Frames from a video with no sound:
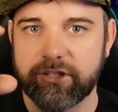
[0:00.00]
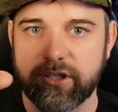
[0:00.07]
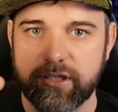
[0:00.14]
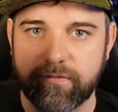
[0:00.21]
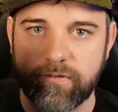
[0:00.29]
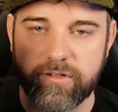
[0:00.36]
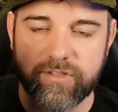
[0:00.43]
of
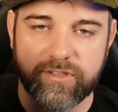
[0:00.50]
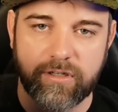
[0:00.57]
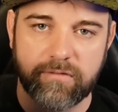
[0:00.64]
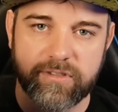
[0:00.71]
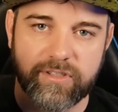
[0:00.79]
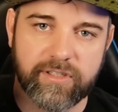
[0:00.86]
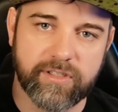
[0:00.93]
different
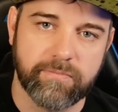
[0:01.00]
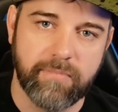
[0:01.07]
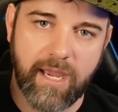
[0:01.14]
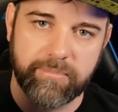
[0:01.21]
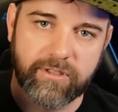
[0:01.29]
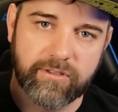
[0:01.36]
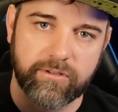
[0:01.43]
services
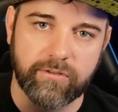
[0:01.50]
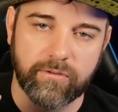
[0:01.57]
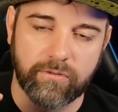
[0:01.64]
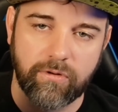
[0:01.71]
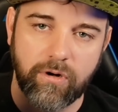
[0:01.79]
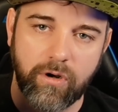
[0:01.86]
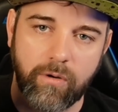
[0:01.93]
mapped to
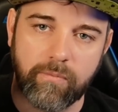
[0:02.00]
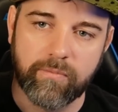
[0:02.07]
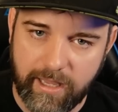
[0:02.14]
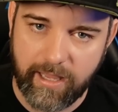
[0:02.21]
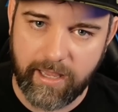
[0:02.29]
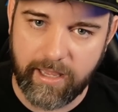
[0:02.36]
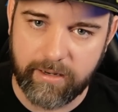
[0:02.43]
Chrome
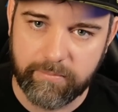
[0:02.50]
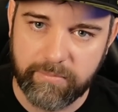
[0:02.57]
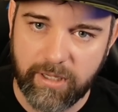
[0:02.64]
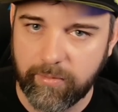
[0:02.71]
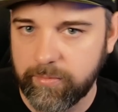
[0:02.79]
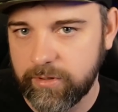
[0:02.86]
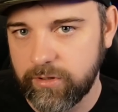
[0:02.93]
and
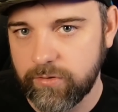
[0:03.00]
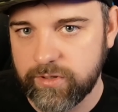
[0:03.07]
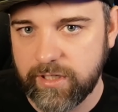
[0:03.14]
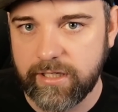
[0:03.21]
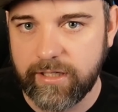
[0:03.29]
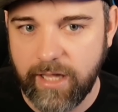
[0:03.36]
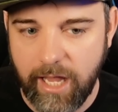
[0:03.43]
be able to use
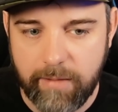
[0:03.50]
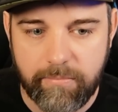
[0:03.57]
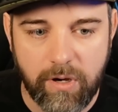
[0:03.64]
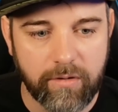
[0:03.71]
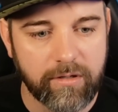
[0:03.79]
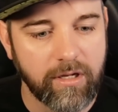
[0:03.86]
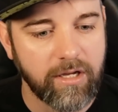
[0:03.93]
it in game
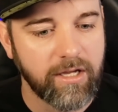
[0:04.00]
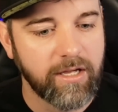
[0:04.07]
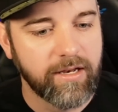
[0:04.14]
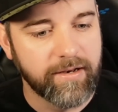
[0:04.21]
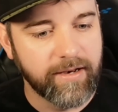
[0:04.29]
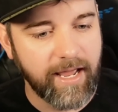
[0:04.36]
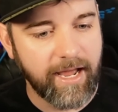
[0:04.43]
mode.
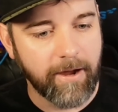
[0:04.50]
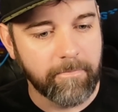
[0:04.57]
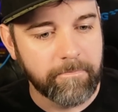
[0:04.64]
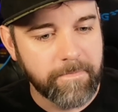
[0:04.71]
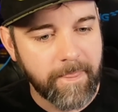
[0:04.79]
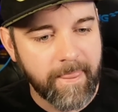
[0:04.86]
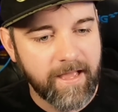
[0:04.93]
Now,
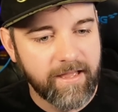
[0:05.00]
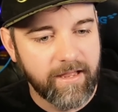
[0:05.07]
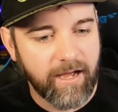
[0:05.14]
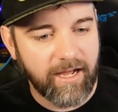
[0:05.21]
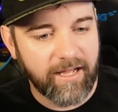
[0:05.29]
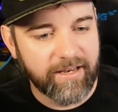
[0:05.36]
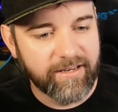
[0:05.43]

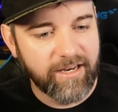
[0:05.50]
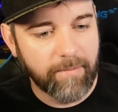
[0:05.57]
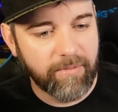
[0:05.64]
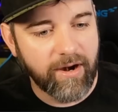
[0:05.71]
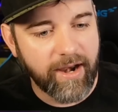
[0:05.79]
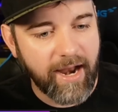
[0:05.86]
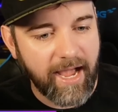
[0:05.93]

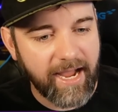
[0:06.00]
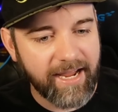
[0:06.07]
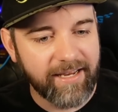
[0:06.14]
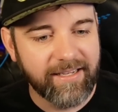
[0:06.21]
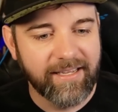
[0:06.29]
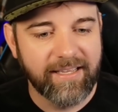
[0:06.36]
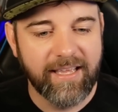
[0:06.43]
number
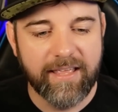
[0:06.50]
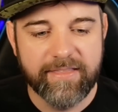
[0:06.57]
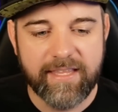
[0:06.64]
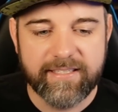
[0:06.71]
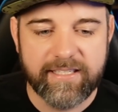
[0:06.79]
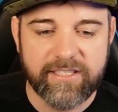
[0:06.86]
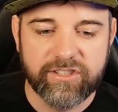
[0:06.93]
9, and
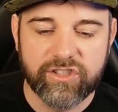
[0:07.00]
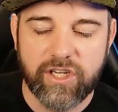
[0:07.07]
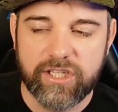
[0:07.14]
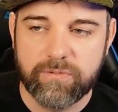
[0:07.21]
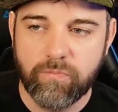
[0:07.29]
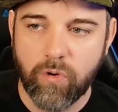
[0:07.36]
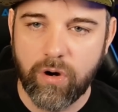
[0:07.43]
this is
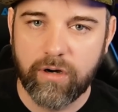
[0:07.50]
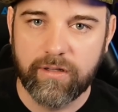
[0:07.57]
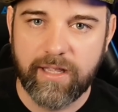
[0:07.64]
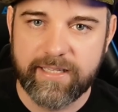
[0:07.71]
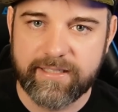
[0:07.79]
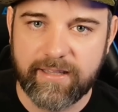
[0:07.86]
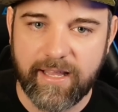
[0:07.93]
just more or
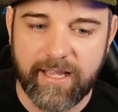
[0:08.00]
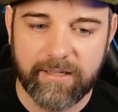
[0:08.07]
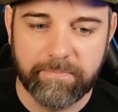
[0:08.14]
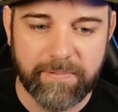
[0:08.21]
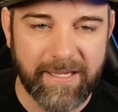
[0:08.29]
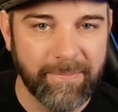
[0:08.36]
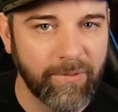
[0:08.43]
less
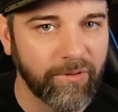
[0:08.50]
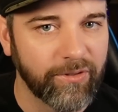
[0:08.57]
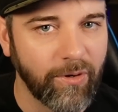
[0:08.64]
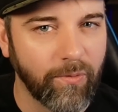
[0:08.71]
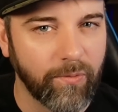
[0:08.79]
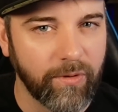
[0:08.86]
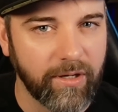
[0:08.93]
like, people
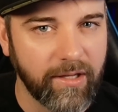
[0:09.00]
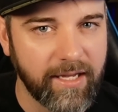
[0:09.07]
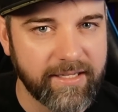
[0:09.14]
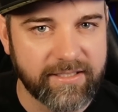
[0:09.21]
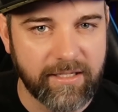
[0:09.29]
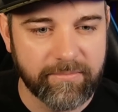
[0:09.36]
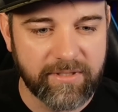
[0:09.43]
don't
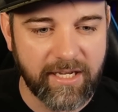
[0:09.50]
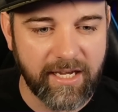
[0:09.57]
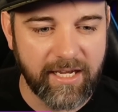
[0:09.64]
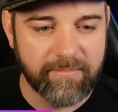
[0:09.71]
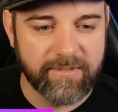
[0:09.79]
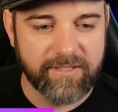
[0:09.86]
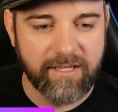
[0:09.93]
realize
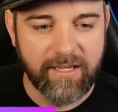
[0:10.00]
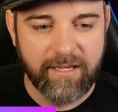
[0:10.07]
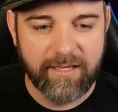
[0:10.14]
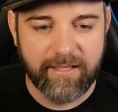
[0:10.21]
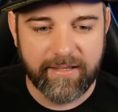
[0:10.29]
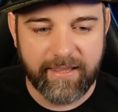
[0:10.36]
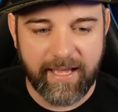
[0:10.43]
sometimes
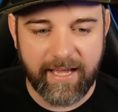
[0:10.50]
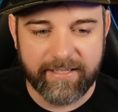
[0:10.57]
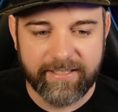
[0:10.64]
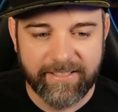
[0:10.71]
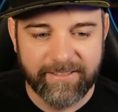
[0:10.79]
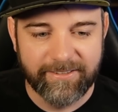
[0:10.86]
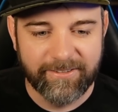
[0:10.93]

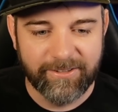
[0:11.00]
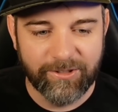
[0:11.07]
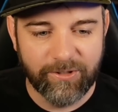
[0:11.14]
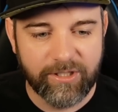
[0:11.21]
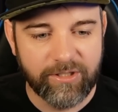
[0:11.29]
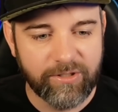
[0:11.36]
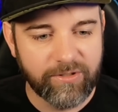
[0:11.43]
that
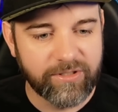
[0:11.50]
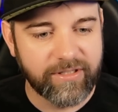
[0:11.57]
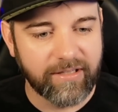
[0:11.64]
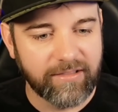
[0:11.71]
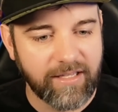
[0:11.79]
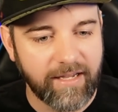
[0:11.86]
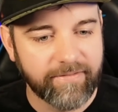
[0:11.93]
you can use
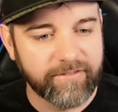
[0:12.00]
the left